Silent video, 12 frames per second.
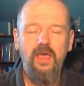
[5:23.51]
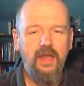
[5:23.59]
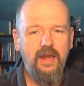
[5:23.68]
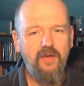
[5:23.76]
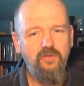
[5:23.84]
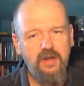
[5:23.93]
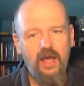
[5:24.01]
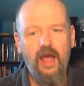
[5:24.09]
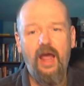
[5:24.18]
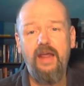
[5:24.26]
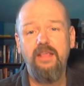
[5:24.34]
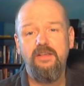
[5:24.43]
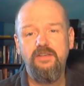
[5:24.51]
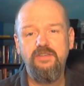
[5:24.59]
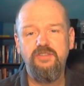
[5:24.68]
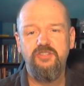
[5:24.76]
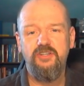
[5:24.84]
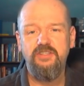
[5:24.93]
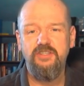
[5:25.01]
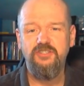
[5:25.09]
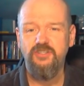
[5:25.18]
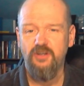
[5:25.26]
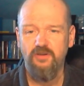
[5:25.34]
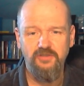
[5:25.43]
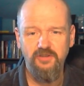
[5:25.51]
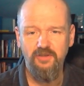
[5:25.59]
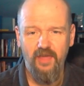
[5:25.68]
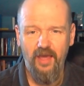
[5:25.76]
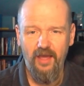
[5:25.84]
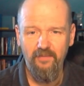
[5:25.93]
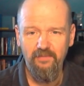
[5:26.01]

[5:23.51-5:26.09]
And I would highly suggest that you don't do that.